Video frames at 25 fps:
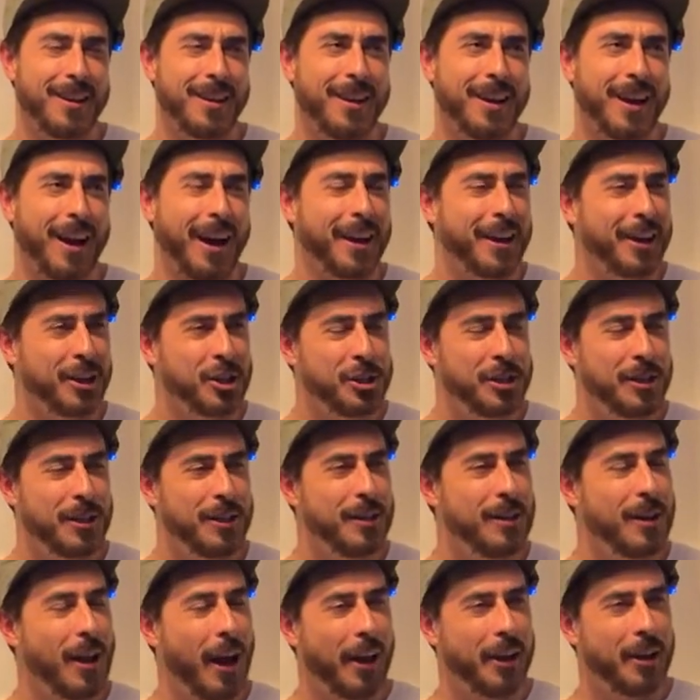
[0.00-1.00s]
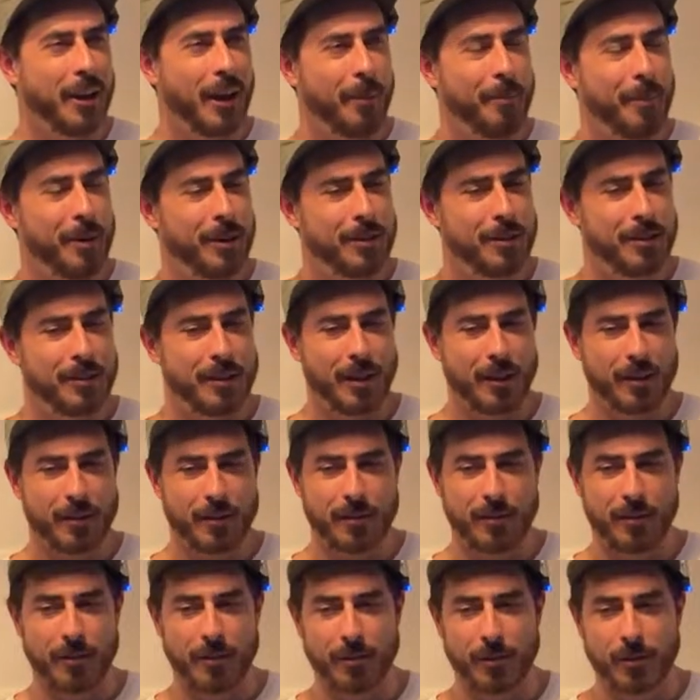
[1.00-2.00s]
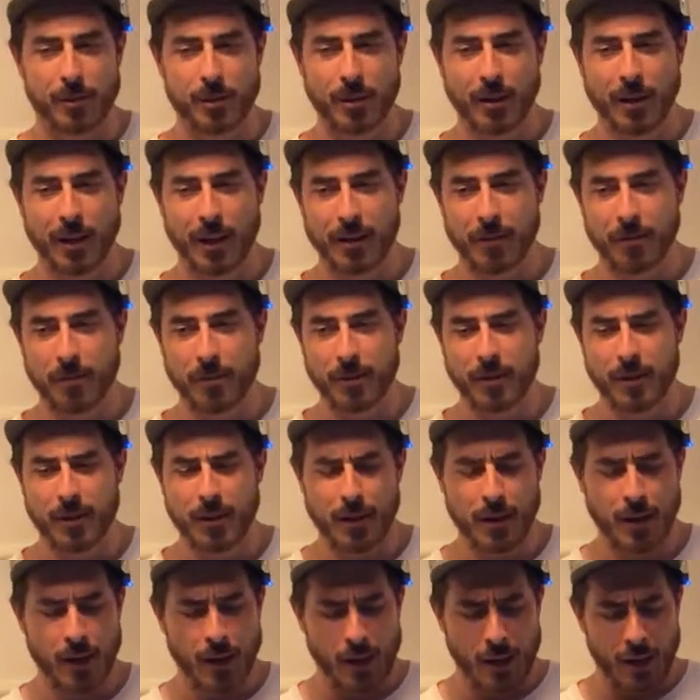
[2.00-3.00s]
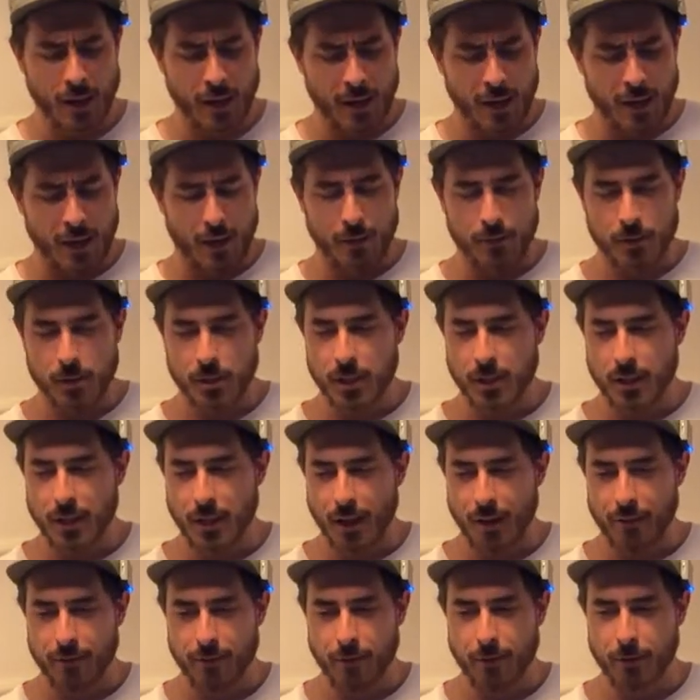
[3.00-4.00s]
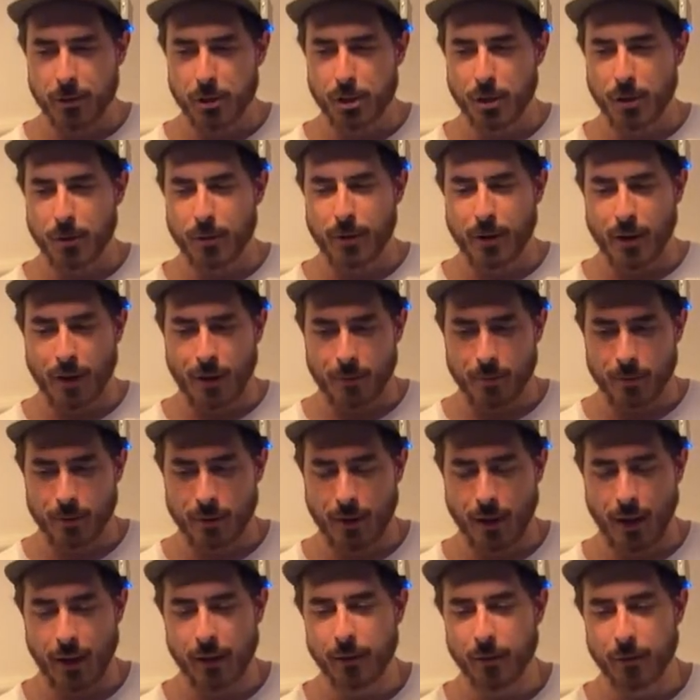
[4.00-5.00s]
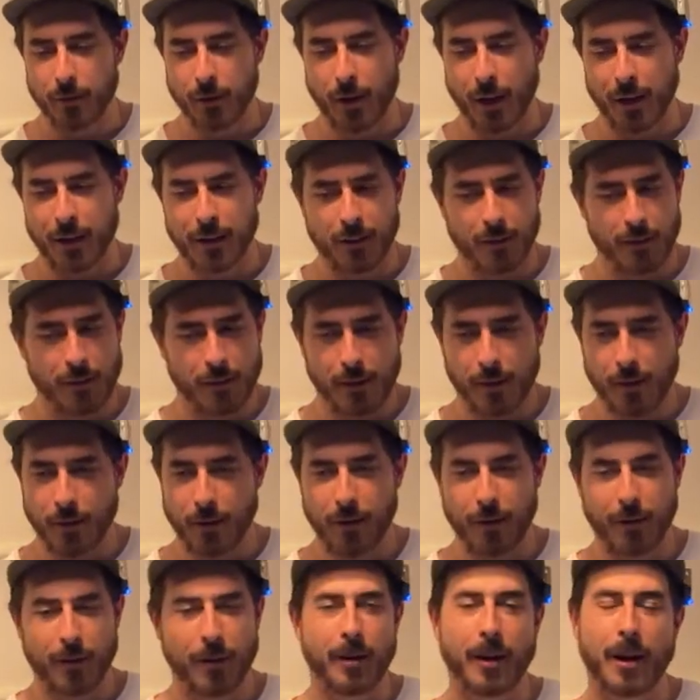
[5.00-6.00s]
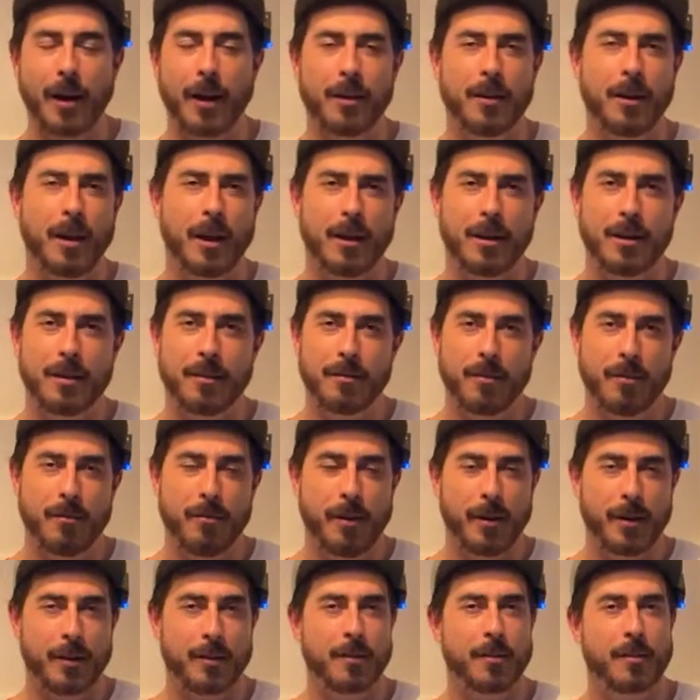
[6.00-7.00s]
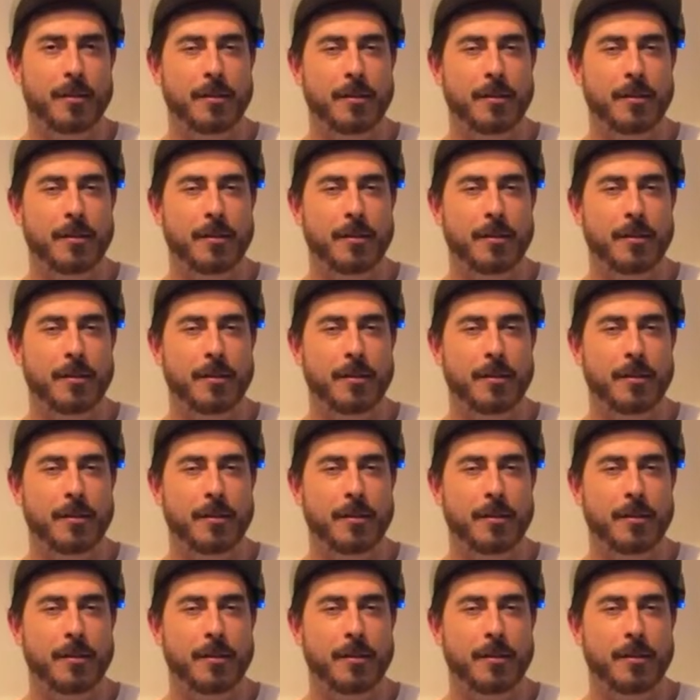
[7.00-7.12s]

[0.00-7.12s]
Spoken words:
I meant to text her to kind of see if she ever showed up. I don't know. I didn't see her at any of the events.